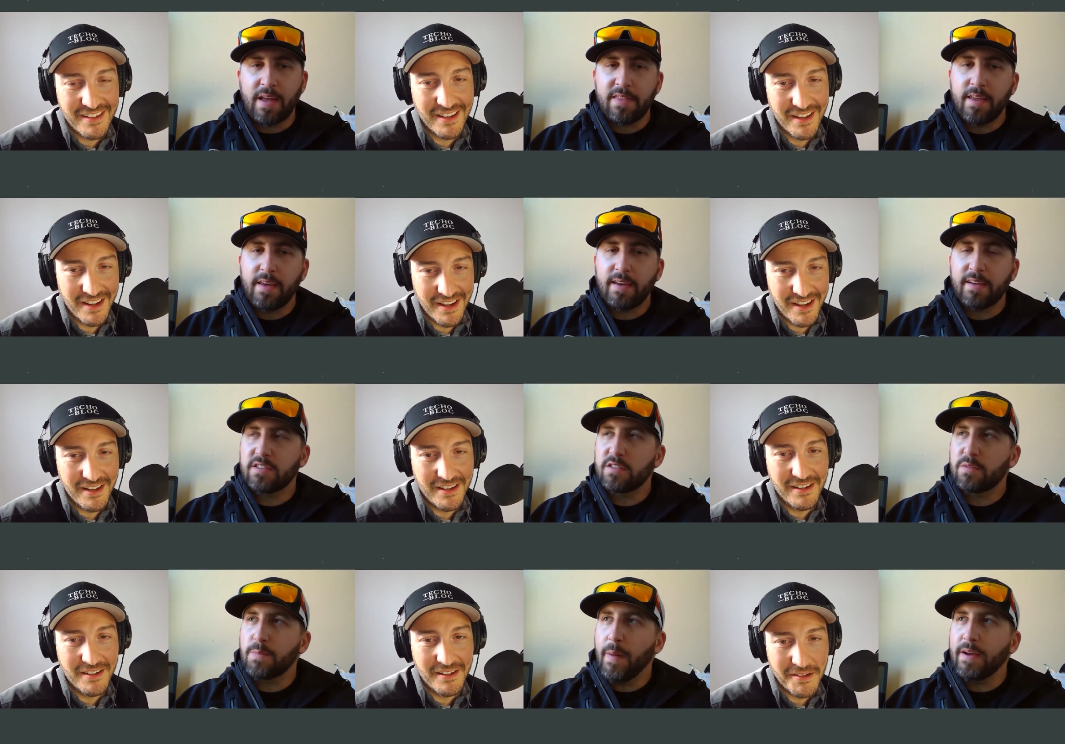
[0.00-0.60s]
Speaker 1: I
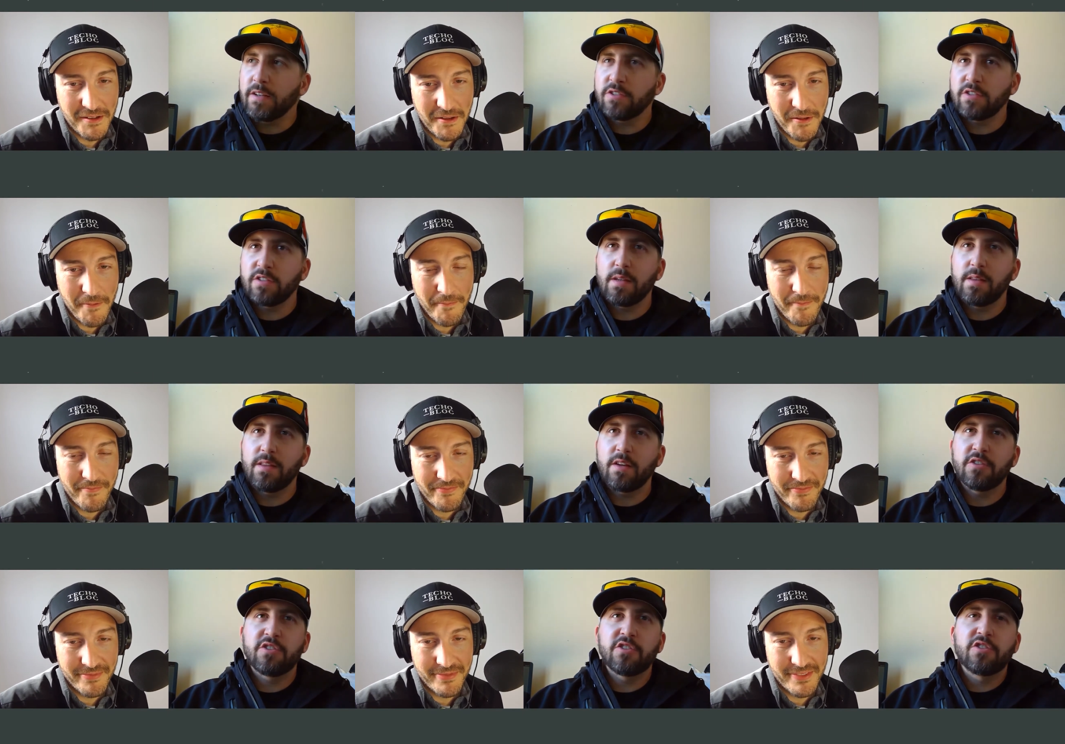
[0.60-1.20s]
think yeah.
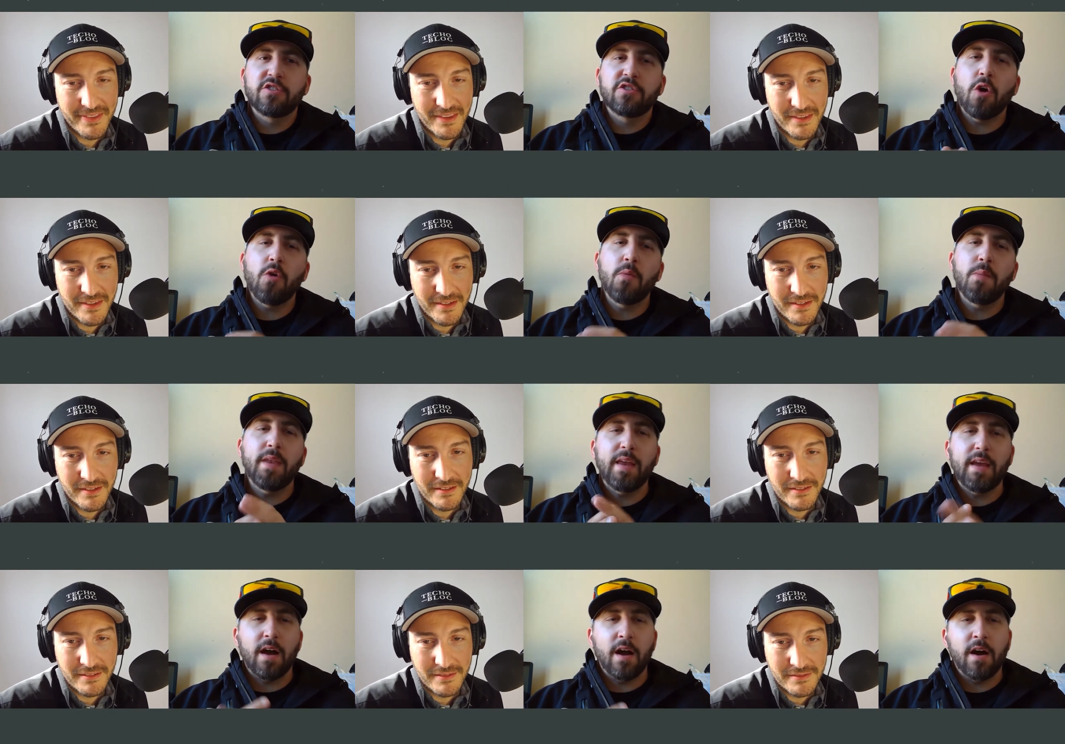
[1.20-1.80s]
especially there's so
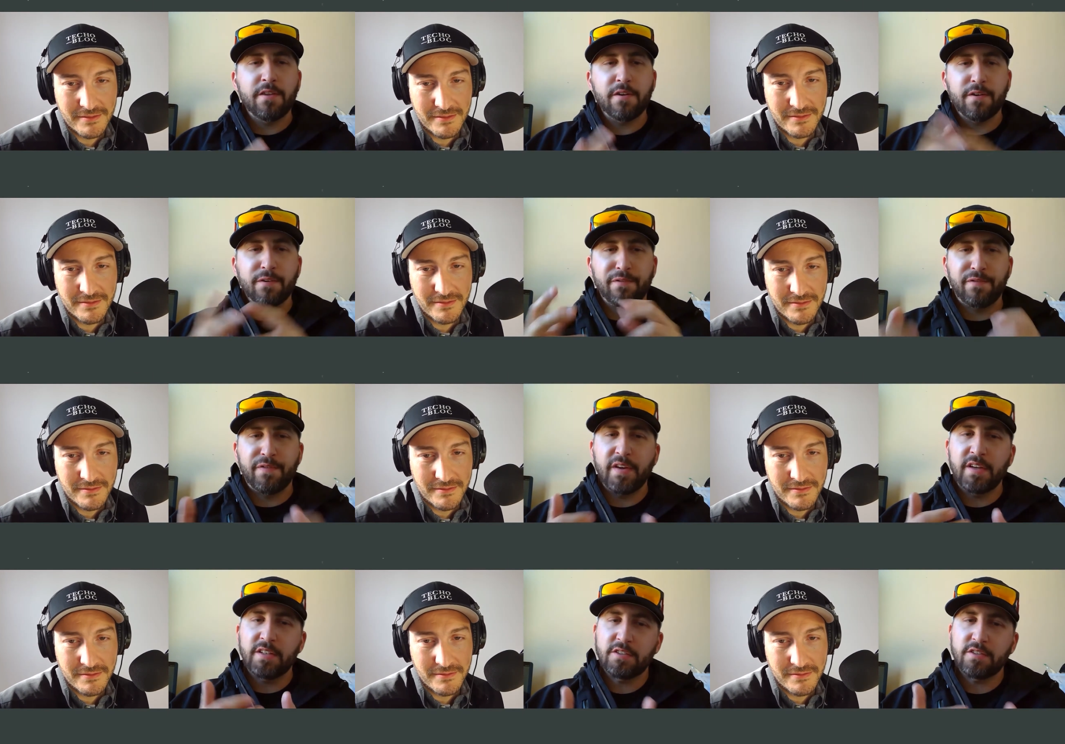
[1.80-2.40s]
many other
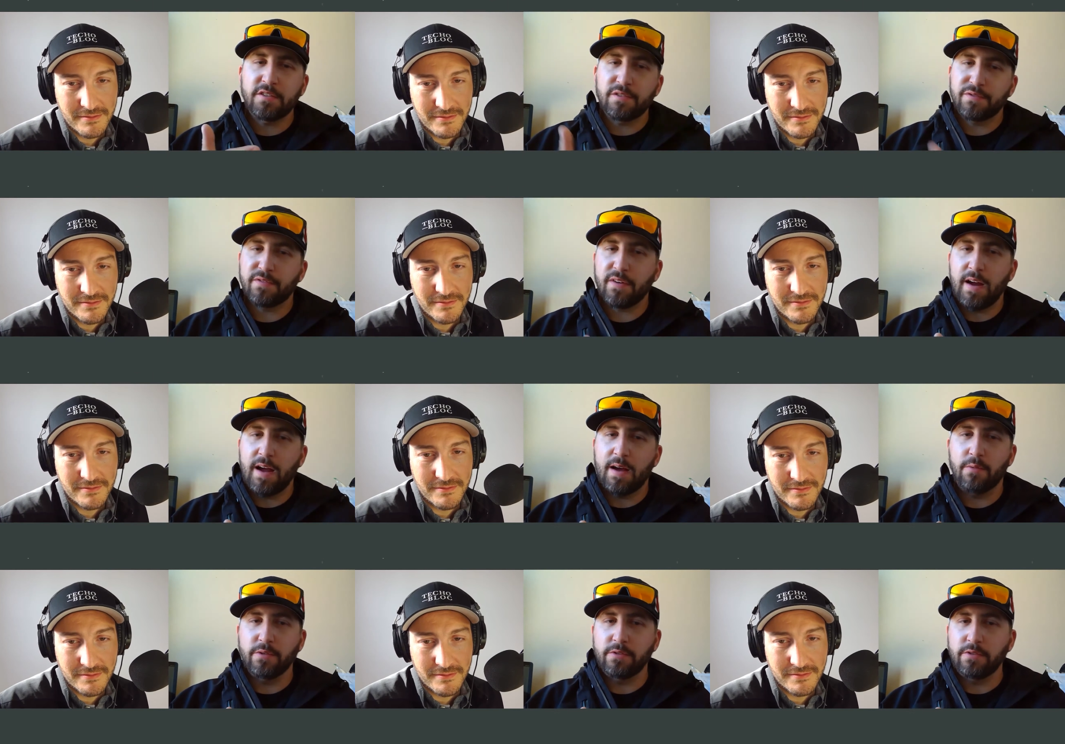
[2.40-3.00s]
fish to
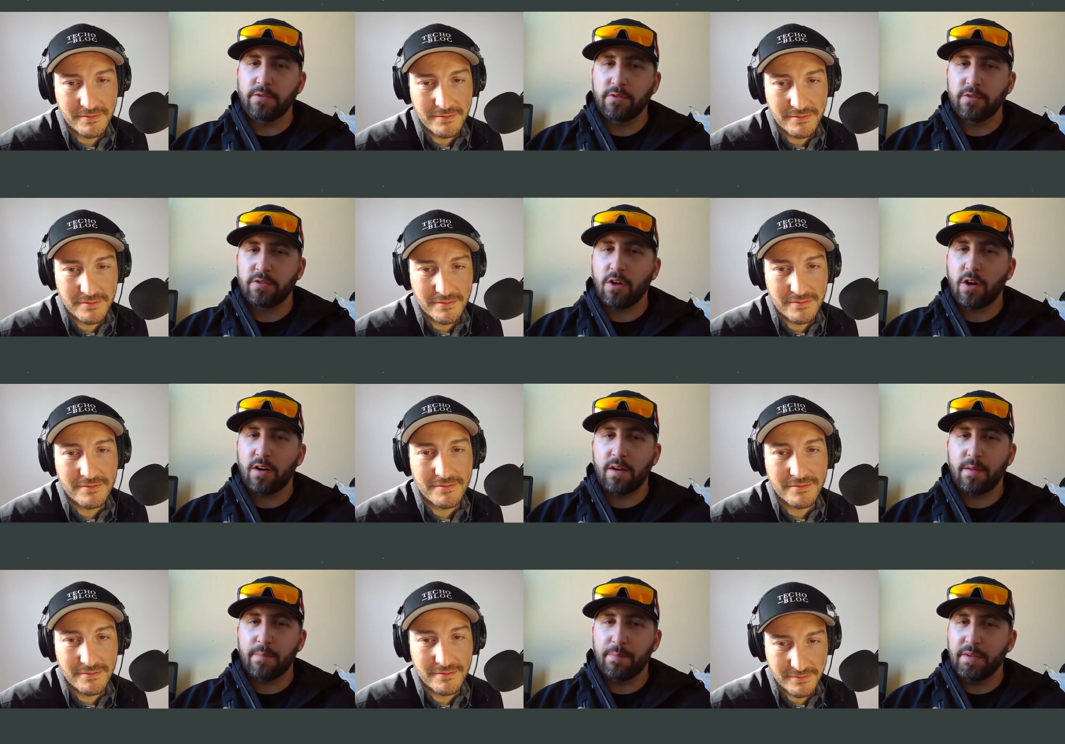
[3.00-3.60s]
fry when you
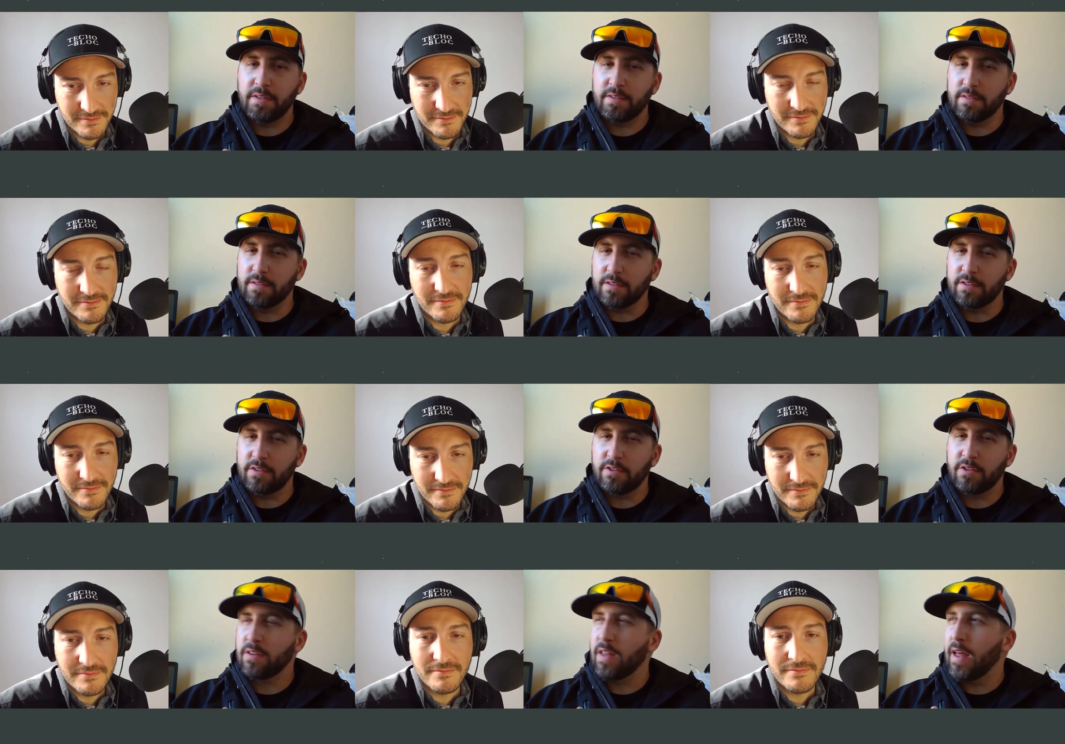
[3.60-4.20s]
start in a
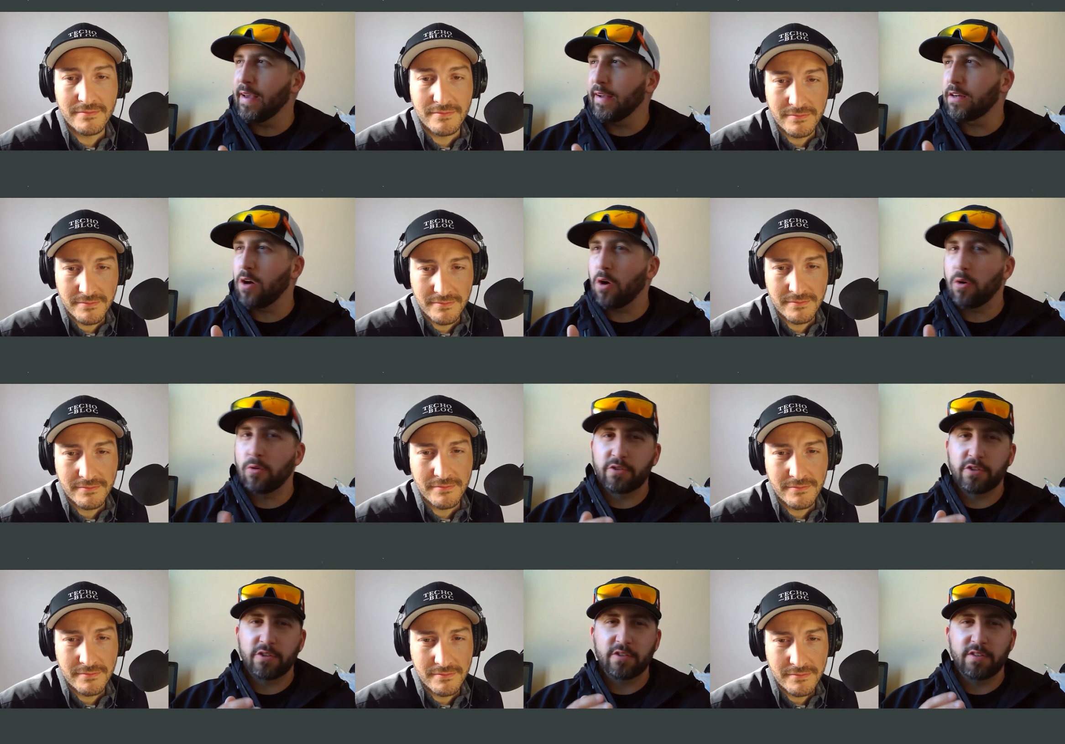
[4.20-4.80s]
business. You're like
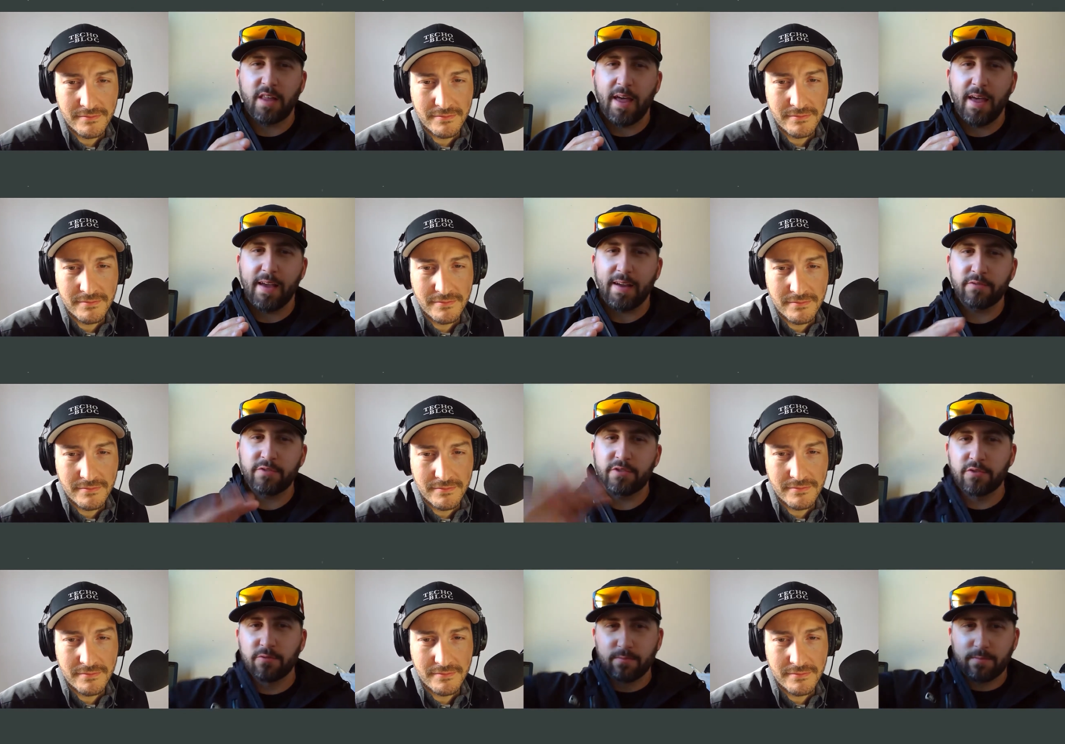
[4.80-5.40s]
culture's
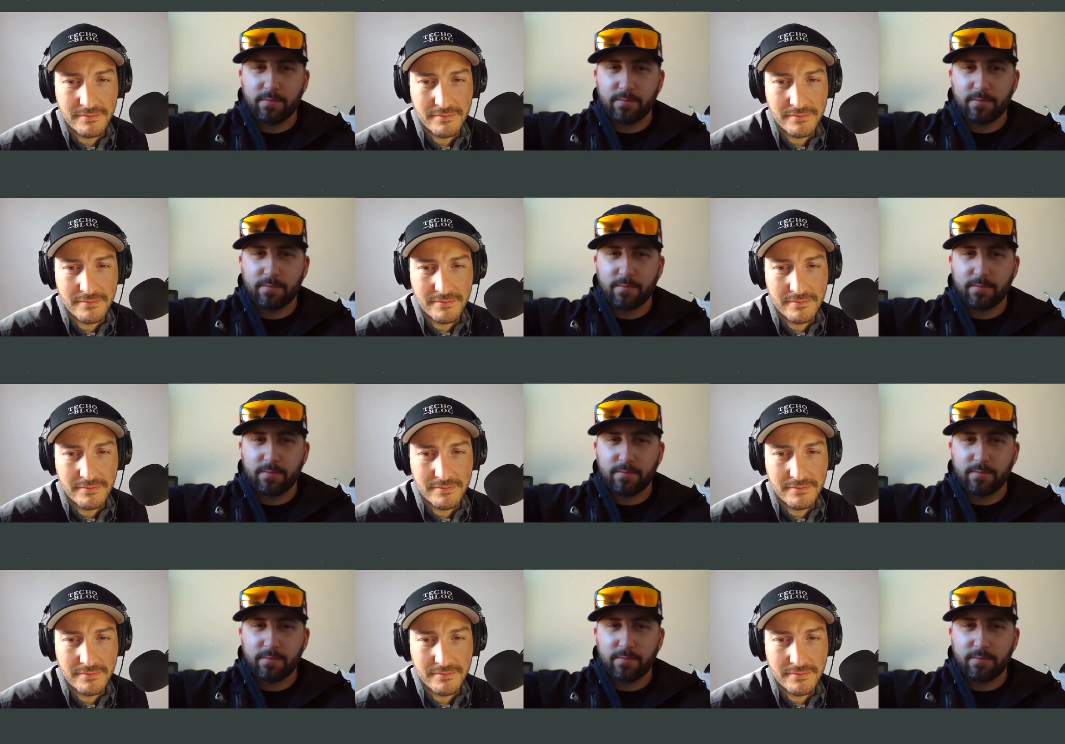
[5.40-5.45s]
like mm-hmm.